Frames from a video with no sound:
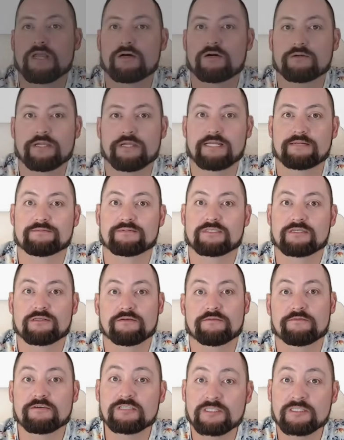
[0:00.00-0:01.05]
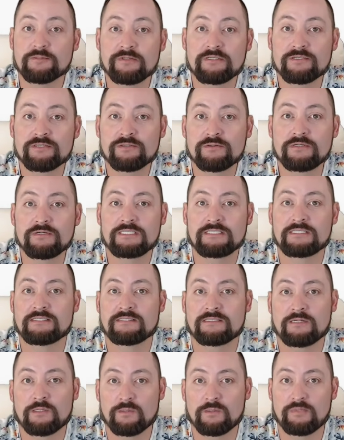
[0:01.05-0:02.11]
Okay, so the first thing we need to do is
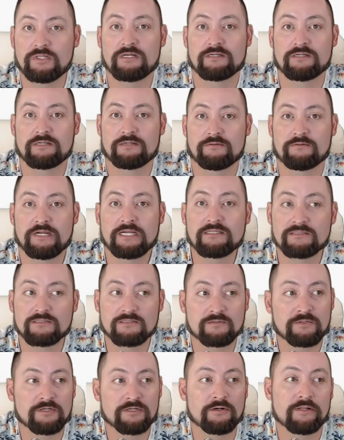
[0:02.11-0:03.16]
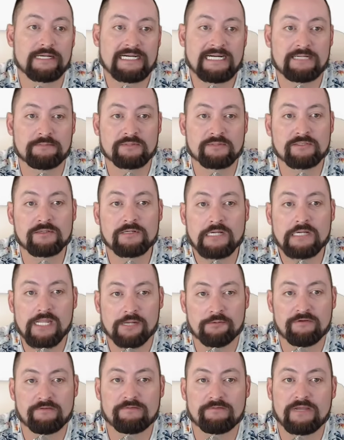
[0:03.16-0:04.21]
install the plugin, right? So we go to the App Store and
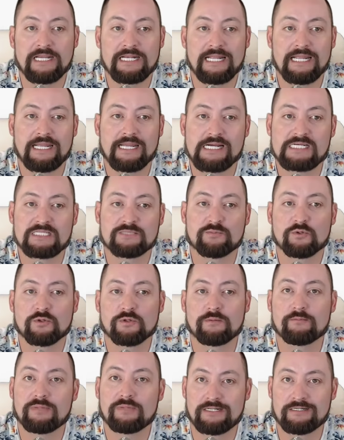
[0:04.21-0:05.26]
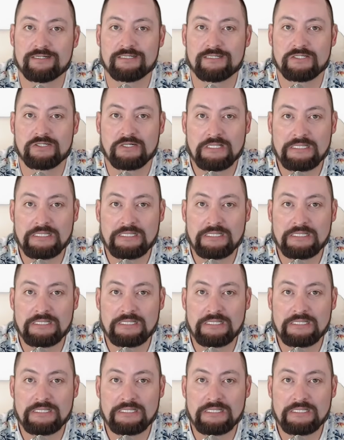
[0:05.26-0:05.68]
we find Export Blender.